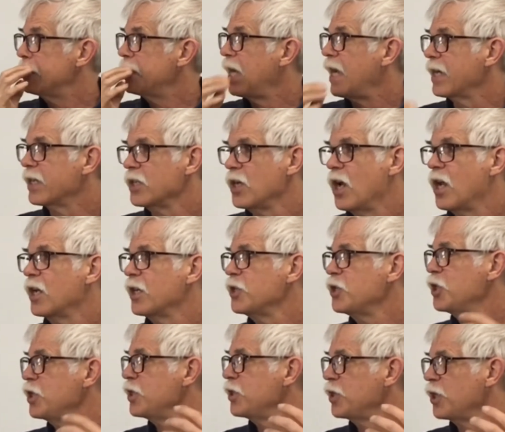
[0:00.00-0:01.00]

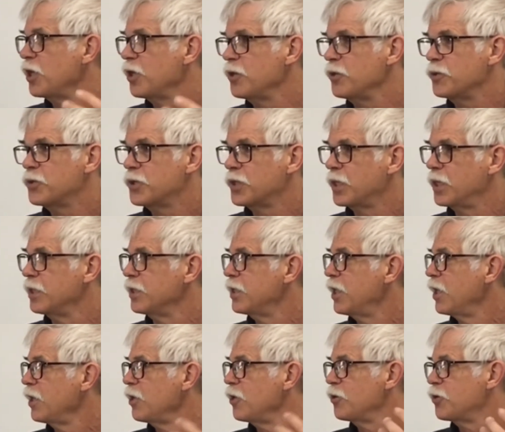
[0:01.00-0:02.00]
Technology's use
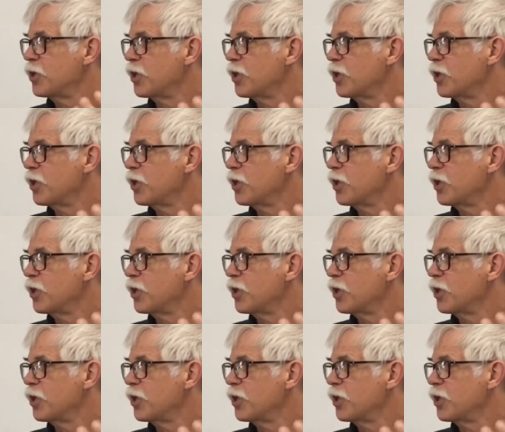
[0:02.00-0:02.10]
continues to